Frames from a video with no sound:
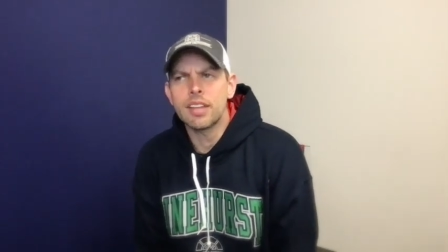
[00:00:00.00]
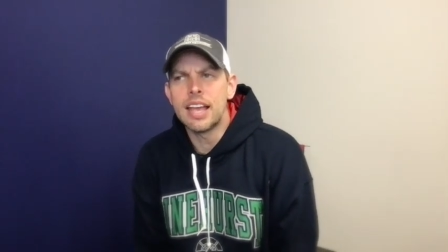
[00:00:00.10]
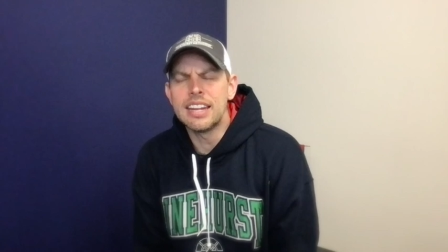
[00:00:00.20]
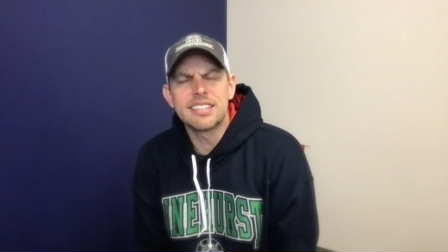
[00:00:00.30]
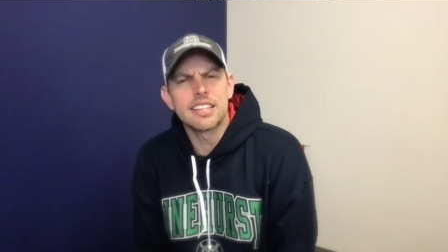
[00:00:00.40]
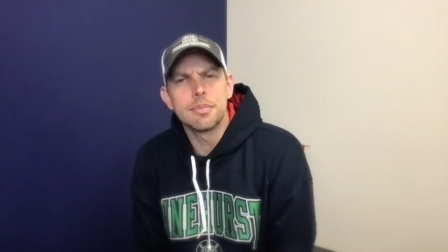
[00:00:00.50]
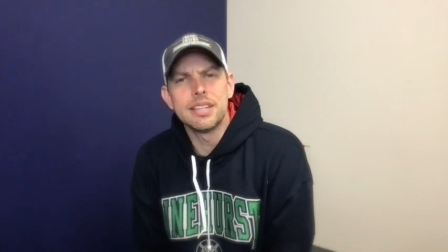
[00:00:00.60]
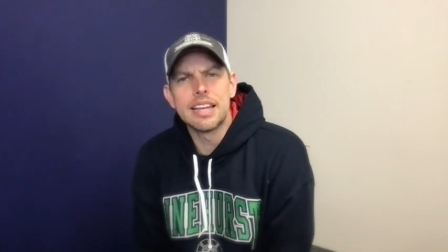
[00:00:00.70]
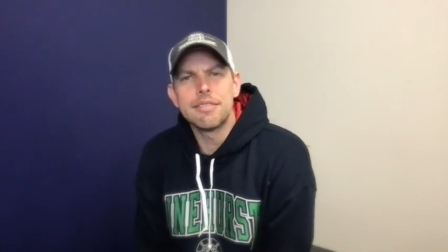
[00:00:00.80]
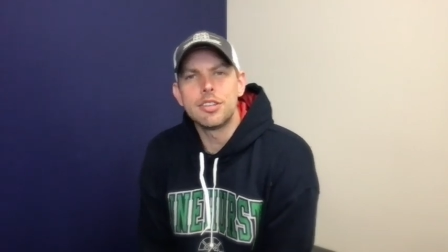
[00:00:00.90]
And he said to me,
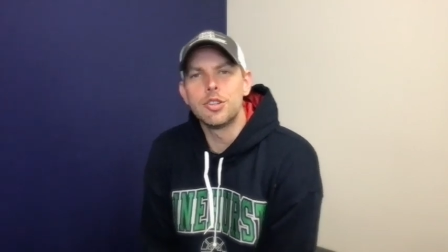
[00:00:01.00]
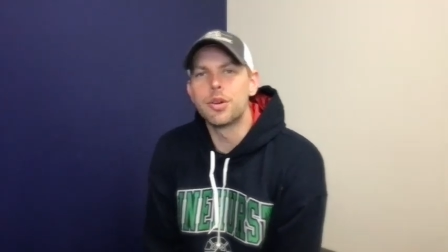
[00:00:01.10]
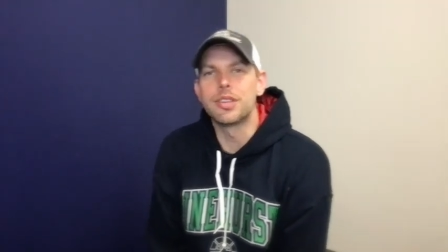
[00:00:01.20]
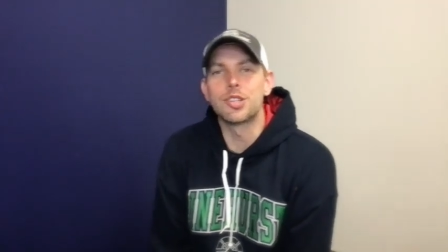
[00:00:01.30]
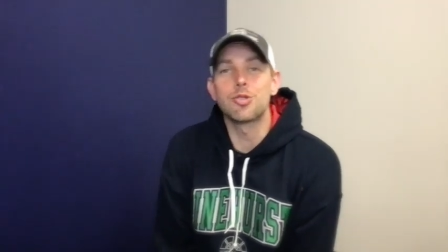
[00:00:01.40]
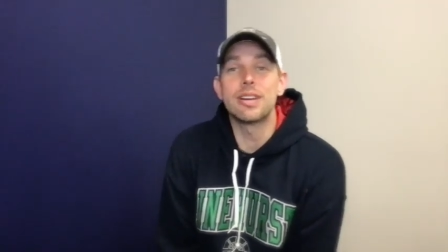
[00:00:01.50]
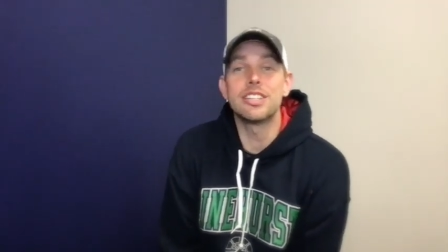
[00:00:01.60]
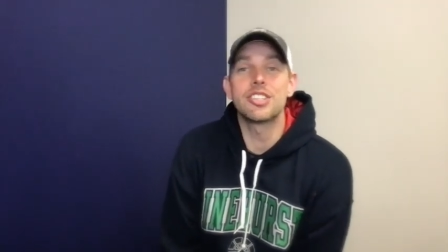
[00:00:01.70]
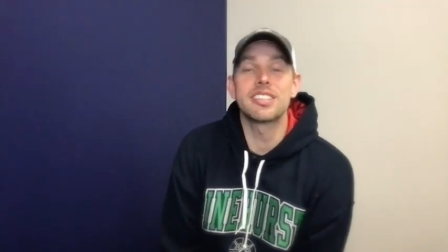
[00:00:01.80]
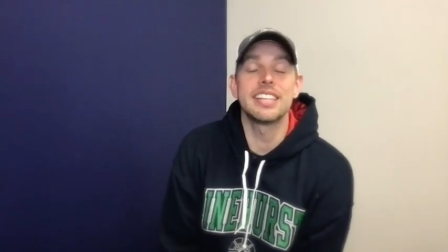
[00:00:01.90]
David, you know, the
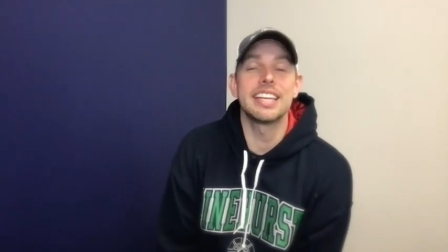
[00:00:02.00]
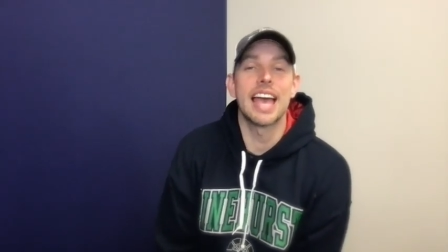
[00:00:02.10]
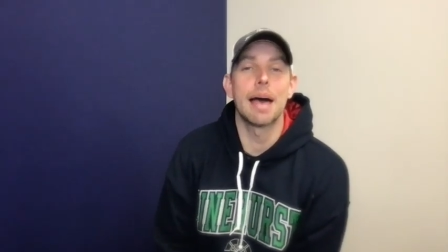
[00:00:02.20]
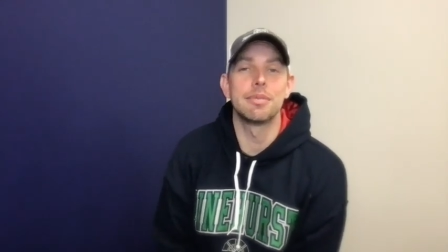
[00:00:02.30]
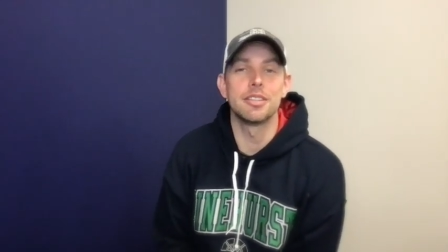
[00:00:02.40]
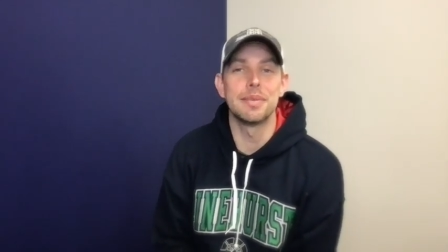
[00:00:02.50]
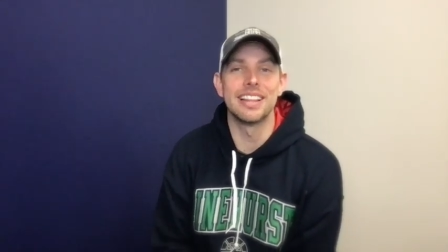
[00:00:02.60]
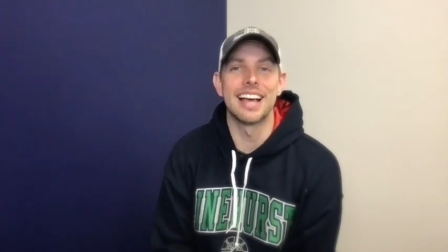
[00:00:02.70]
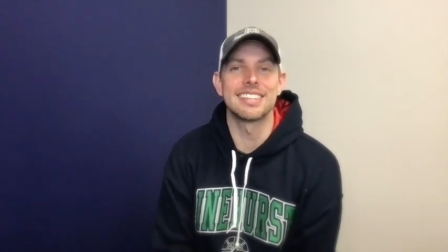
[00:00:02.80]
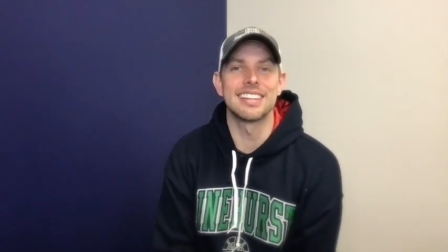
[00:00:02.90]
strangest thing happened to me
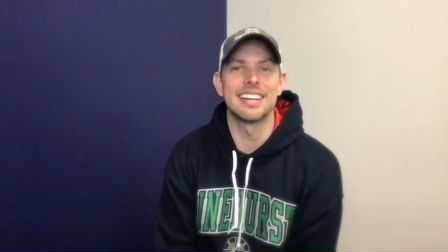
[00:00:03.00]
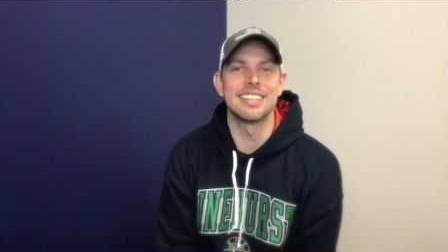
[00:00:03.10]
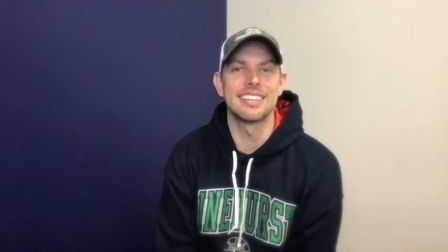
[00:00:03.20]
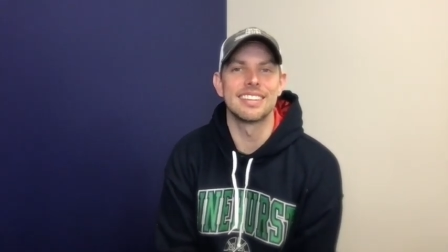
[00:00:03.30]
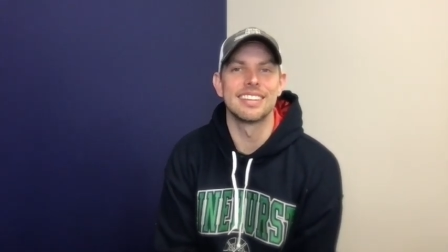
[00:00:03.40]
last night.